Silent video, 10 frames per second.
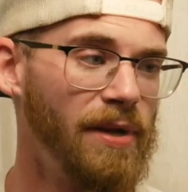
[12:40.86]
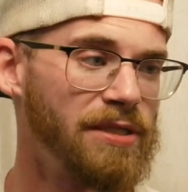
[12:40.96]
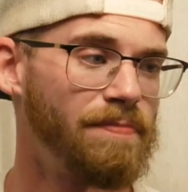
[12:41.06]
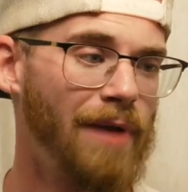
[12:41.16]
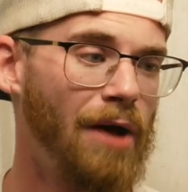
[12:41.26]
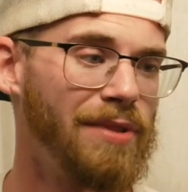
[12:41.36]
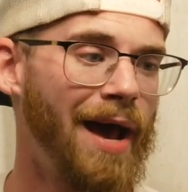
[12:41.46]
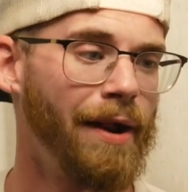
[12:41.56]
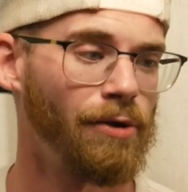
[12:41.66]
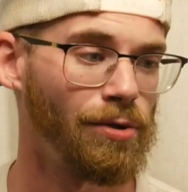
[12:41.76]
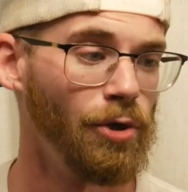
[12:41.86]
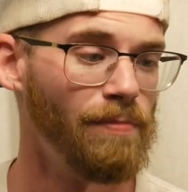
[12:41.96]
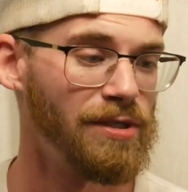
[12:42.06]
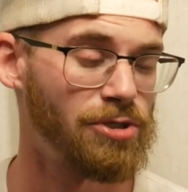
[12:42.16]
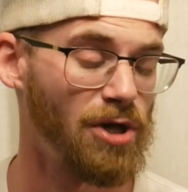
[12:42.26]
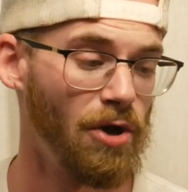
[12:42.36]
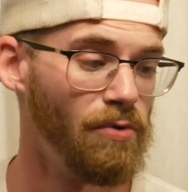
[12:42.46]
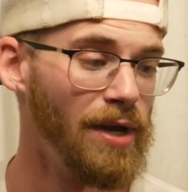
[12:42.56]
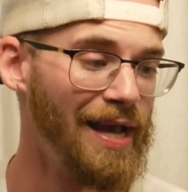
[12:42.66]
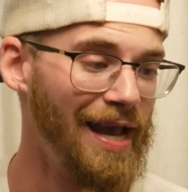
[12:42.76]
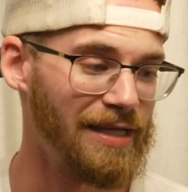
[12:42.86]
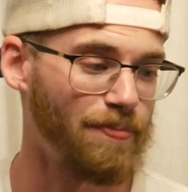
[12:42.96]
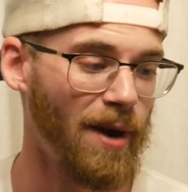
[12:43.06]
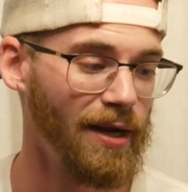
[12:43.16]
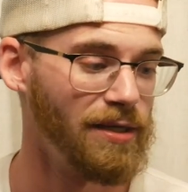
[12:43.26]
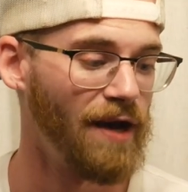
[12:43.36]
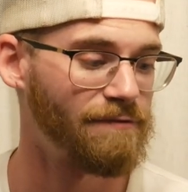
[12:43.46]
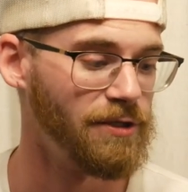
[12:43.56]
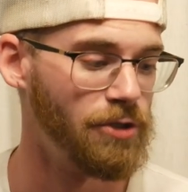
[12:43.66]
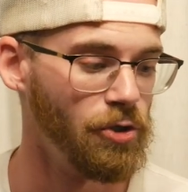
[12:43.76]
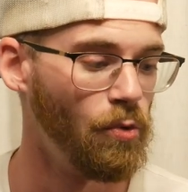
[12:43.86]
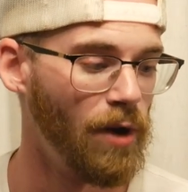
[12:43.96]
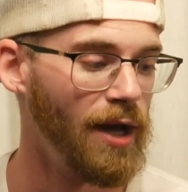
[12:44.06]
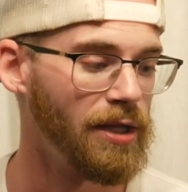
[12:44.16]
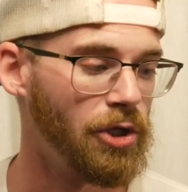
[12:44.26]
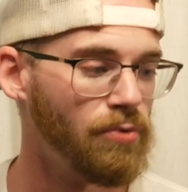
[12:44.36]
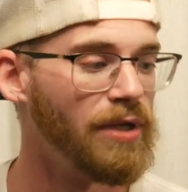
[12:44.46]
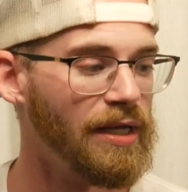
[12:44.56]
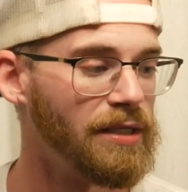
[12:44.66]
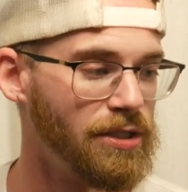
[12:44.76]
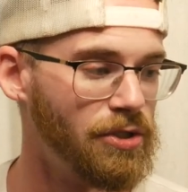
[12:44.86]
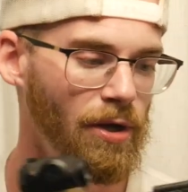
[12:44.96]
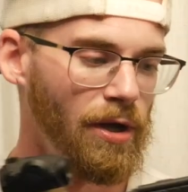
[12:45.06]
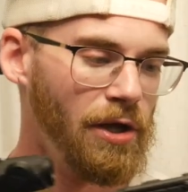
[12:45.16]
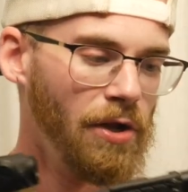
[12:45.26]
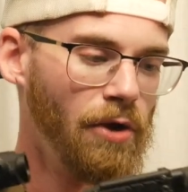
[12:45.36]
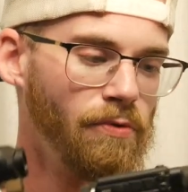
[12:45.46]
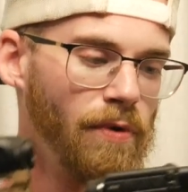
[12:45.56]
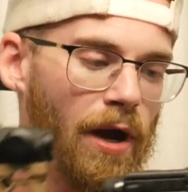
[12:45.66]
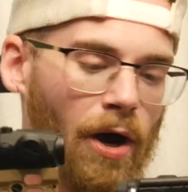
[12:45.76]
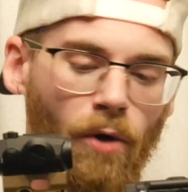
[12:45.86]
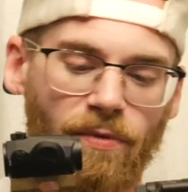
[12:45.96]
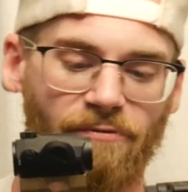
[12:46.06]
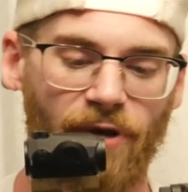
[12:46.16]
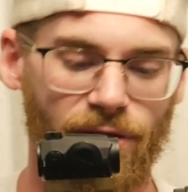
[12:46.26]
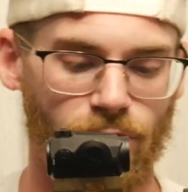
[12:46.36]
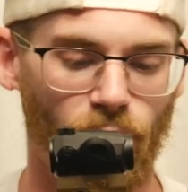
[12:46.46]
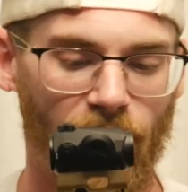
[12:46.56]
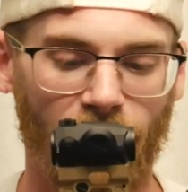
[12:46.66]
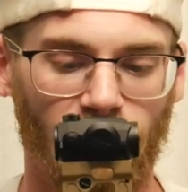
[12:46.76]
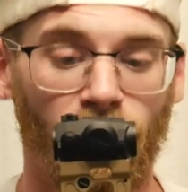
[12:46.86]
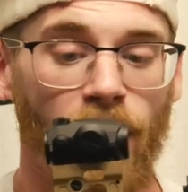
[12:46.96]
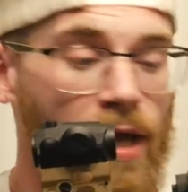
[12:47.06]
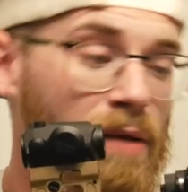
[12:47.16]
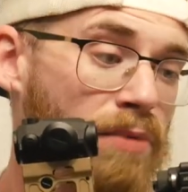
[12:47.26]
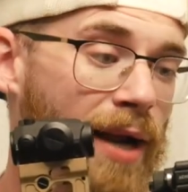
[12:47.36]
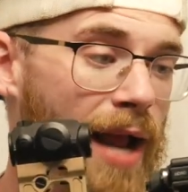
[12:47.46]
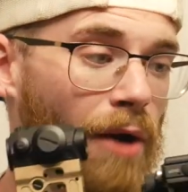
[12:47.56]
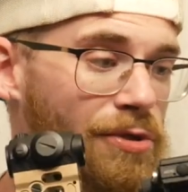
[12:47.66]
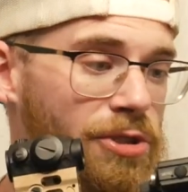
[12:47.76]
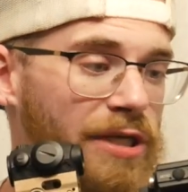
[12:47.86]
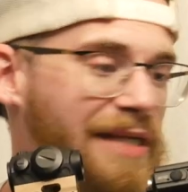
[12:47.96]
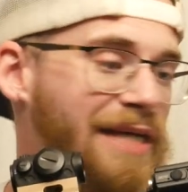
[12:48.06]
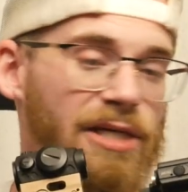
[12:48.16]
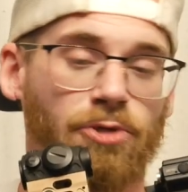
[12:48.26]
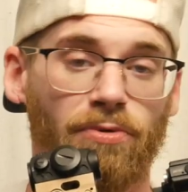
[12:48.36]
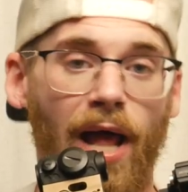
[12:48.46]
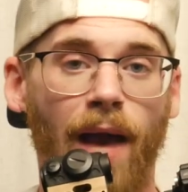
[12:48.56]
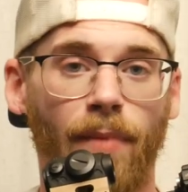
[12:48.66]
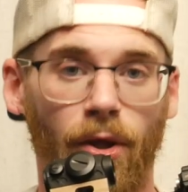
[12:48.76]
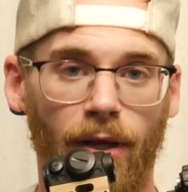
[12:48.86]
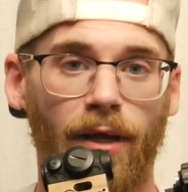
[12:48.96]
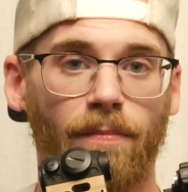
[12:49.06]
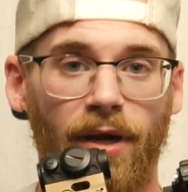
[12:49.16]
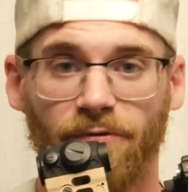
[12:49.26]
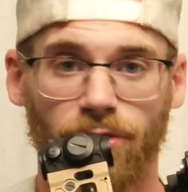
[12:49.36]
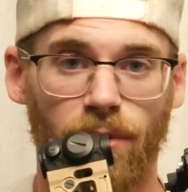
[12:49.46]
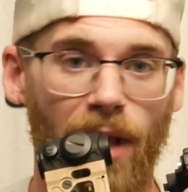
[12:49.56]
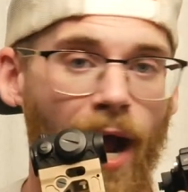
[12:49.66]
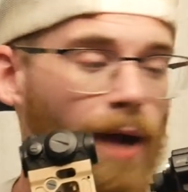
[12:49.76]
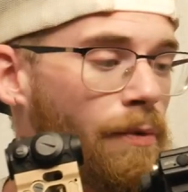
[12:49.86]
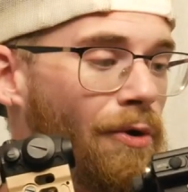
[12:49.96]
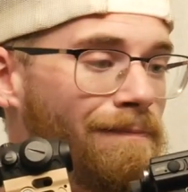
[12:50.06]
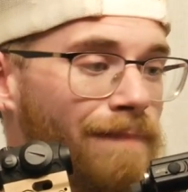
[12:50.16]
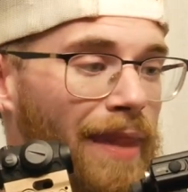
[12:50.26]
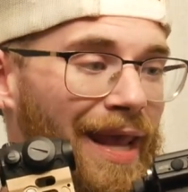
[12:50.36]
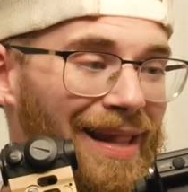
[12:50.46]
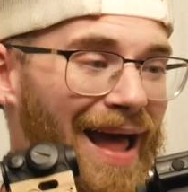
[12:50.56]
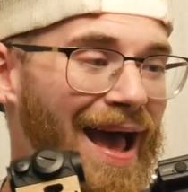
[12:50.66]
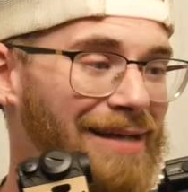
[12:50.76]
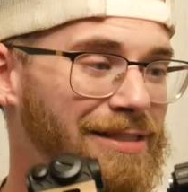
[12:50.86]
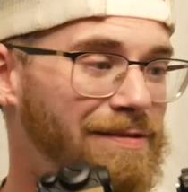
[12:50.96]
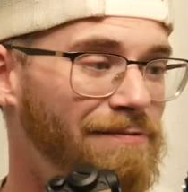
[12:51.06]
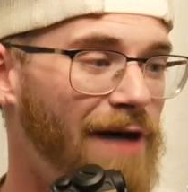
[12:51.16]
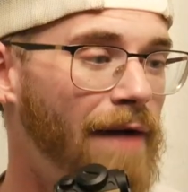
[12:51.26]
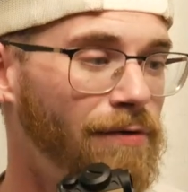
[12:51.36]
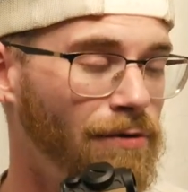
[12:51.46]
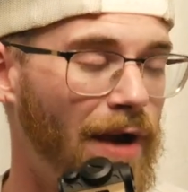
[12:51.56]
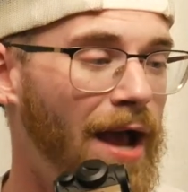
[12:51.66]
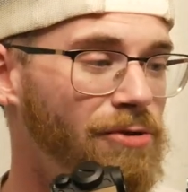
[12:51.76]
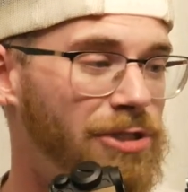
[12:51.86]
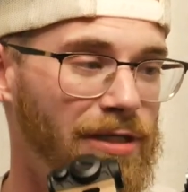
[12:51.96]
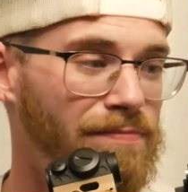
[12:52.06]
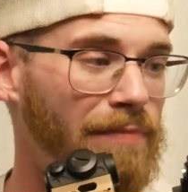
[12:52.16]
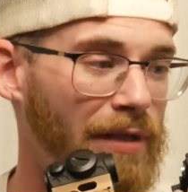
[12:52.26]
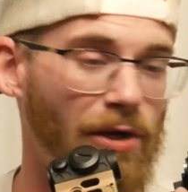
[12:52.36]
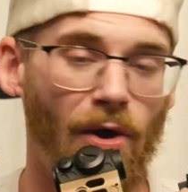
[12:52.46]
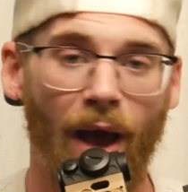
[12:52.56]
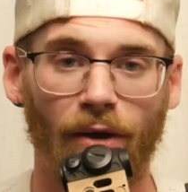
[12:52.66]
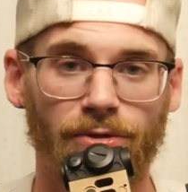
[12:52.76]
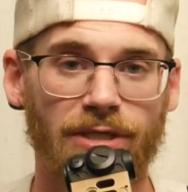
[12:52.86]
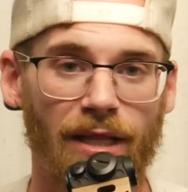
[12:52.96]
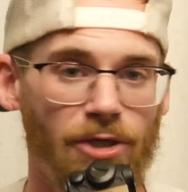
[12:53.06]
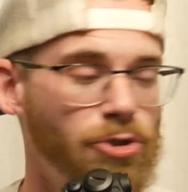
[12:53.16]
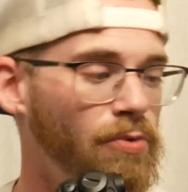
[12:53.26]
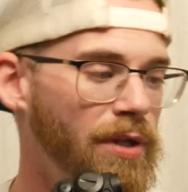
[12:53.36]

is about 900 lumens, so it's bright enough to do what you need it to do, home defense or whatever. Right now we just need to test the reliability, but if it's reliable, it lasts 500 rounds, and I don't see the issue with